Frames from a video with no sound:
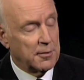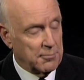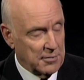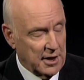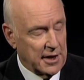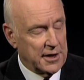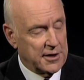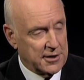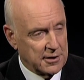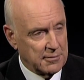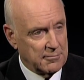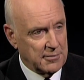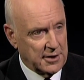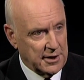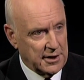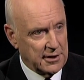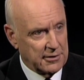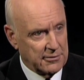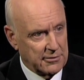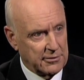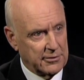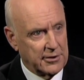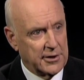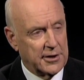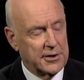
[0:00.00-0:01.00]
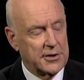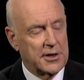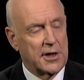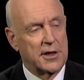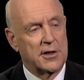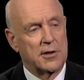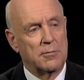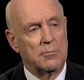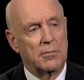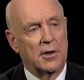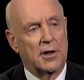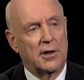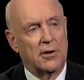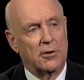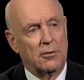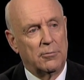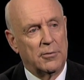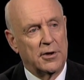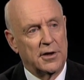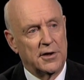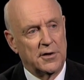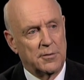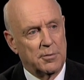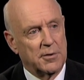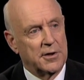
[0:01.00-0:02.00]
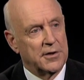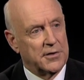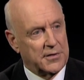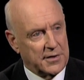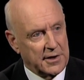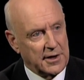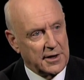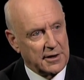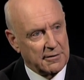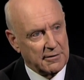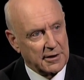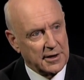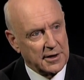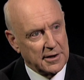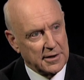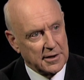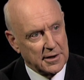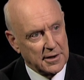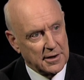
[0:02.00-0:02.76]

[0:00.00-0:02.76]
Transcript: With a major media organisation, by all means, but a senior editor.